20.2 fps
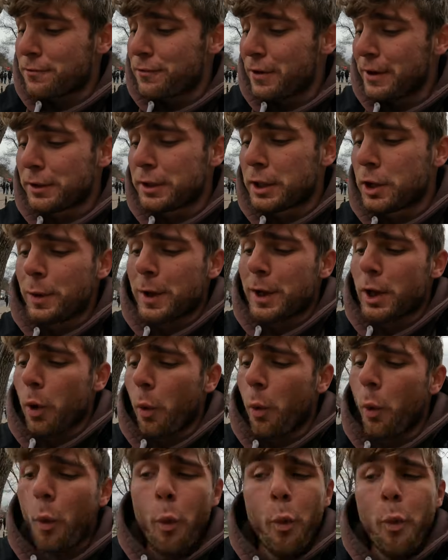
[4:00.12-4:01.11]
a very quick
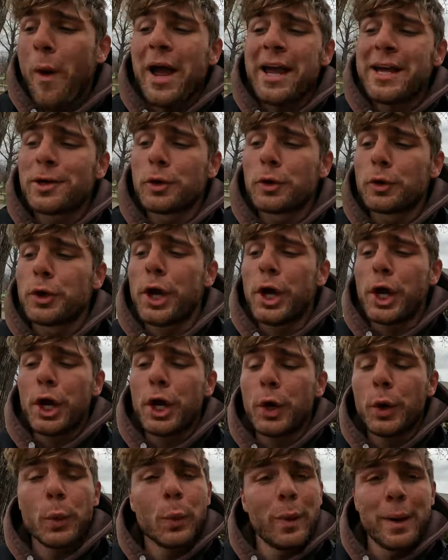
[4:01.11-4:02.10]
wild
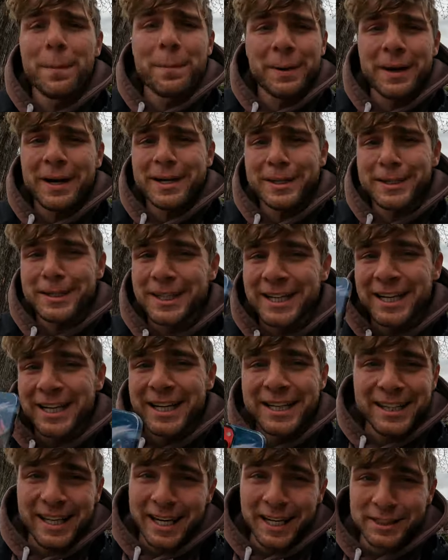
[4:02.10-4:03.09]
Wimpod
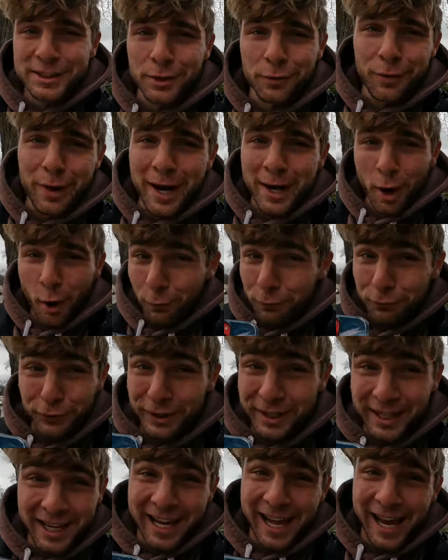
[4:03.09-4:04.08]
that isn't red,
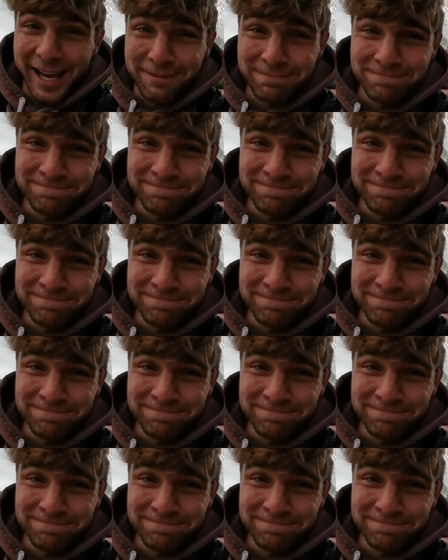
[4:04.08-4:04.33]
hopefully today.